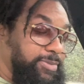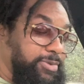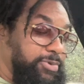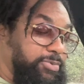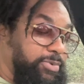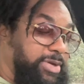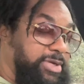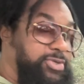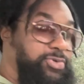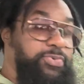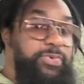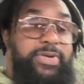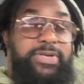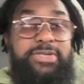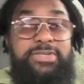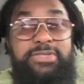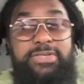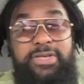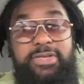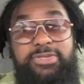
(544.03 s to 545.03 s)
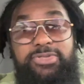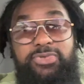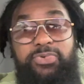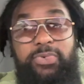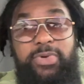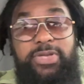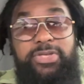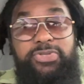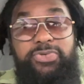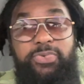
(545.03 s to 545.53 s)

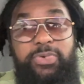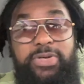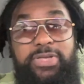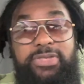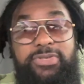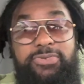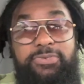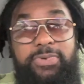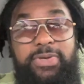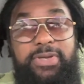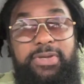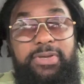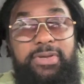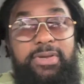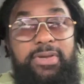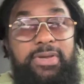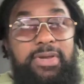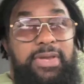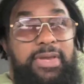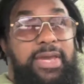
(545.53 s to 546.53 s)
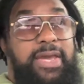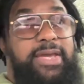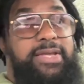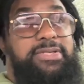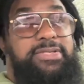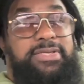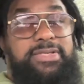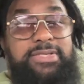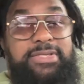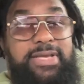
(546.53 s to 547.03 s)
3/26/2023.
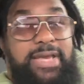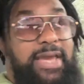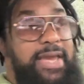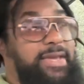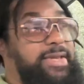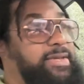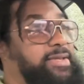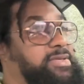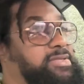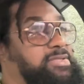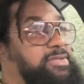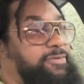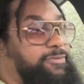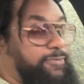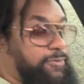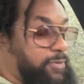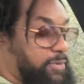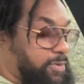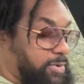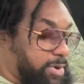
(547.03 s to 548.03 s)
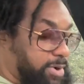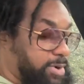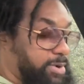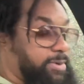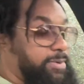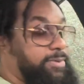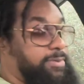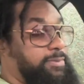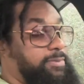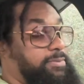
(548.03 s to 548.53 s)
And today is
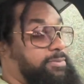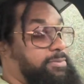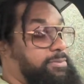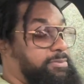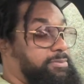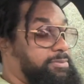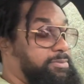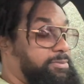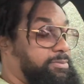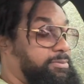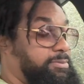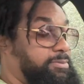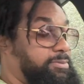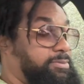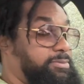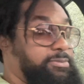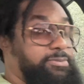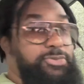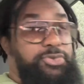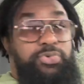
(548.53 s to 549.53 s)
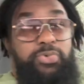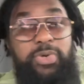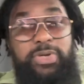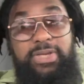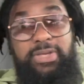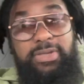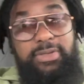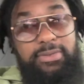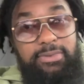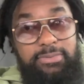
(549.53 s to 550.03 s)

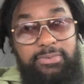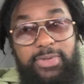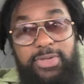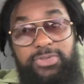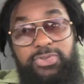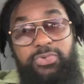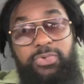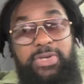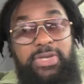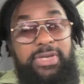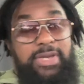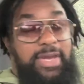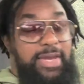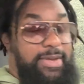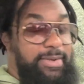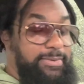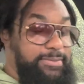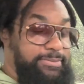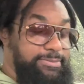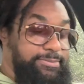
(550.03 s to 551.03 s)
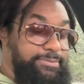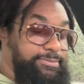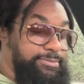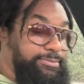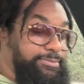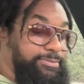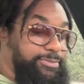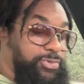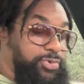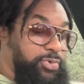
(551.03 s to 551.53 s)

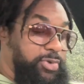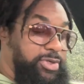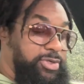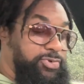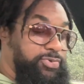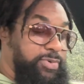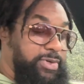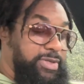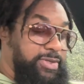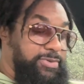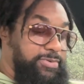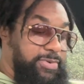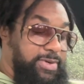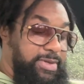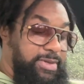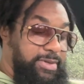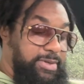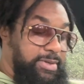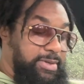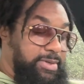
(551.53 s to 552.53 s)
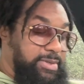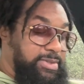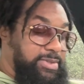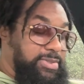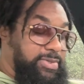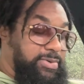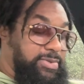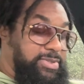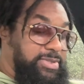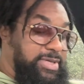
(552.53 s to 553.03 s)
4/28/2023.
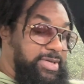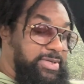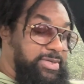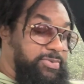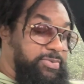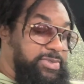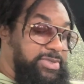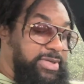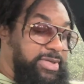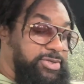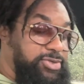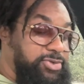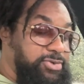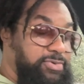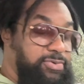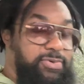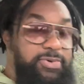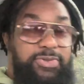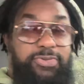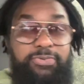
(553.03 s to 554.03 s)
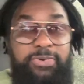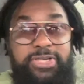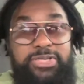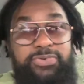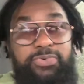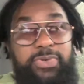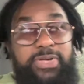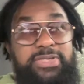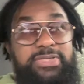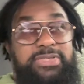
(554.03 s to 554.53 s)
So it said it was issued on
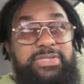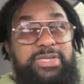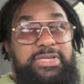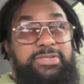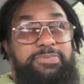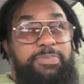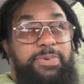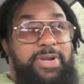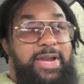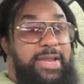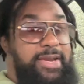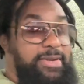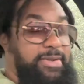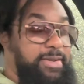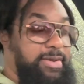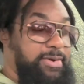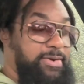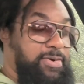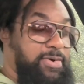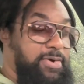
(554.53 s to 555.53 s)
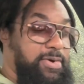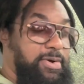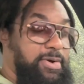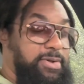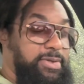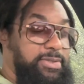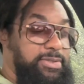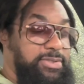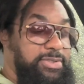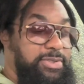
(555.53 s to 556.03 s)
3/26, but I didn't get a
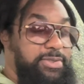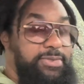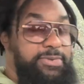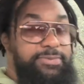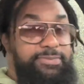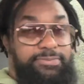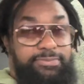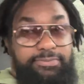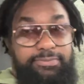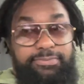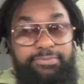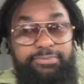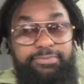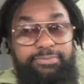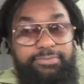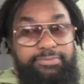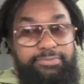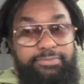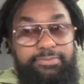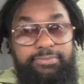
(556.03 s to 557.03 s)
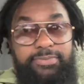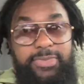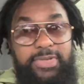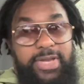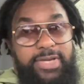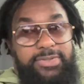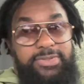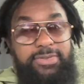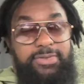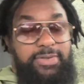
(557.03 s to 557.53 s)
call until
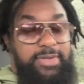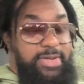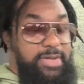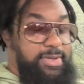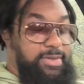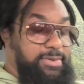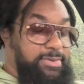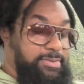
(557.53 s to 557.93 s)
yesterday,